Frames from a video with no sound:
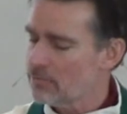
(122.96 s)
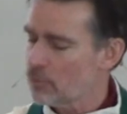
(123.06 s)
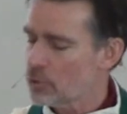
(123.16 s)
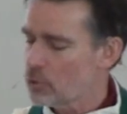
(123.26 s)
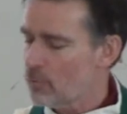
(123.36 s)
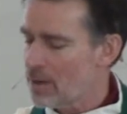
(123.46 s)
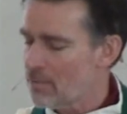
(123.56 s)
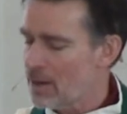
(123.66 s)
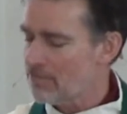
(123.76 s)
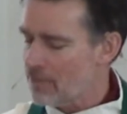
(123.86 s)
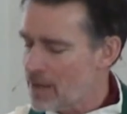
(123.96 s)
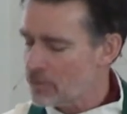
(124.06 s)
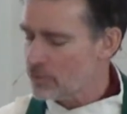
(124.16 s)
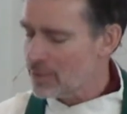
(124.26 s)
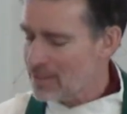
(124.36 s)
for you by my
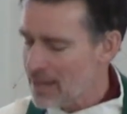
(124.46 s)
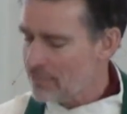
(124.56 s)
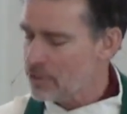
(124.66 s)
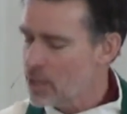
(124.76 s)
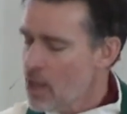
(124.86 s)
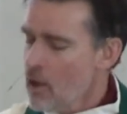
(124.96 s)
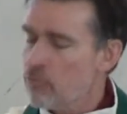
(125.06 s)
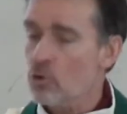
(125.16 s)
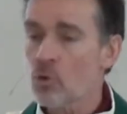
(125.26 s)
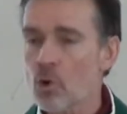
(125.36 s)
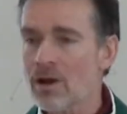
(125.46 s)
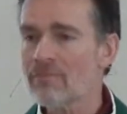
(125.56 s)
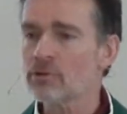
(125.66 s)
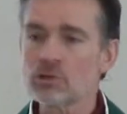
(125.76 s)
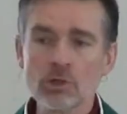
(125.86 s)
Father in heaven. For
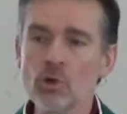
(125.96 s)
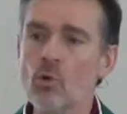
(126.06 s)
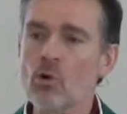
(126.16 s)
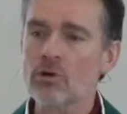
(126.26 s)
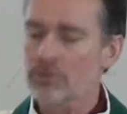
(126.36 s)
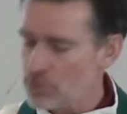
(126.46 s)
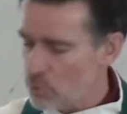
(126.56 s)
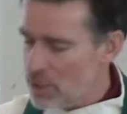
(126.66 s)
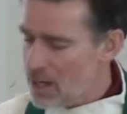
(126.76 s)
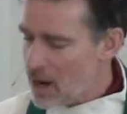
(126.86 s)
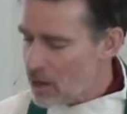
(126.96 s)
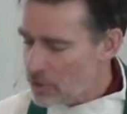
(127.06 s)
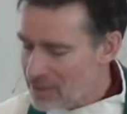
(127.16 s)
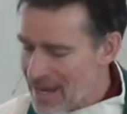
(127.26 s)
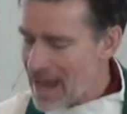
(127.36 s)
wherever two or three are
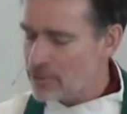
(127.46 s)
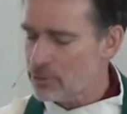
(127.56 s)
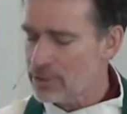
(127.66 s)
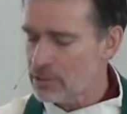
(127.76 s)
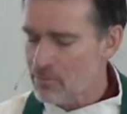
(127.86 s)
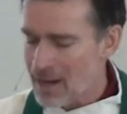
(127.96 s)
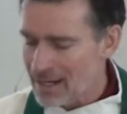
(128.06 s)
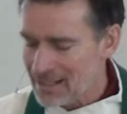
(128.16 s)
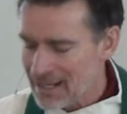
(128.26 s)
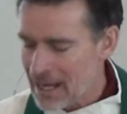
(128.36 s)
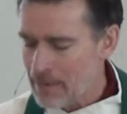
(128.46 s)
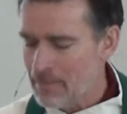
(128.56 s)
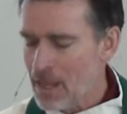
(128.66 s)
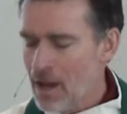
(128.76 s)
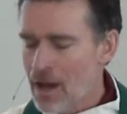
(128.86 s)
gathered in my name,
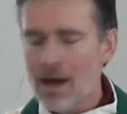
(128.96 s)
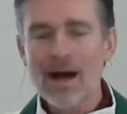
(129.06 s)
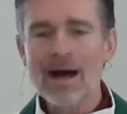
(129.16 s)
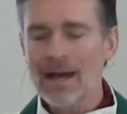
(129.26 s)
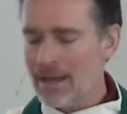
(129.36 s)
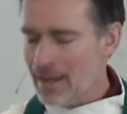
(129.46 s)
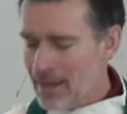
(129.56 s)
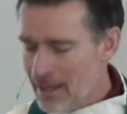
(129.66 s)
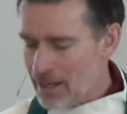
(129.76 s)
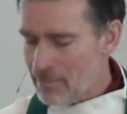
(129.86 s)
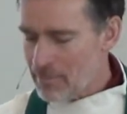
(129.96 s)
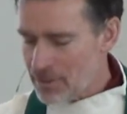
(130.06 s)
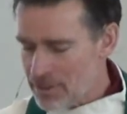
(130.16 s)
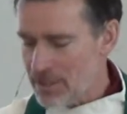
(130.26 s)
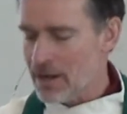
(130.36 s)
I
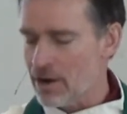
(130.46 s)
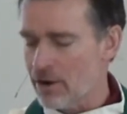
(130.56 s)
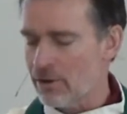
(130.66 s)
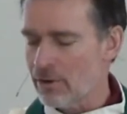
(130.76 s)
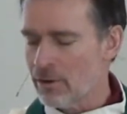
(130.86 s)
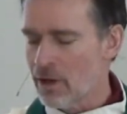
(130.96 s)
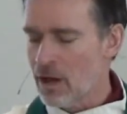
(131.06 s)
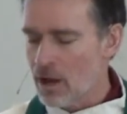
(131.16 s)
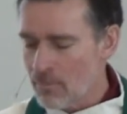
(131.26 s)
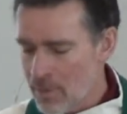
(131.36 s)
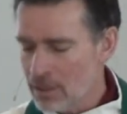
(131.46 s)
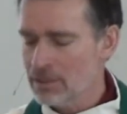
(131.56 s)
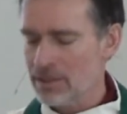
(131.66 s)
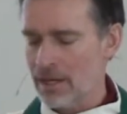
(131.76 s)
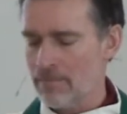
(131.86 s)
am there
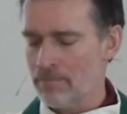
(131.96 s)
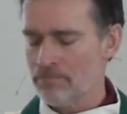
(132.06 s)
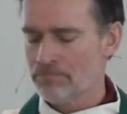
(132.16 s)
among them.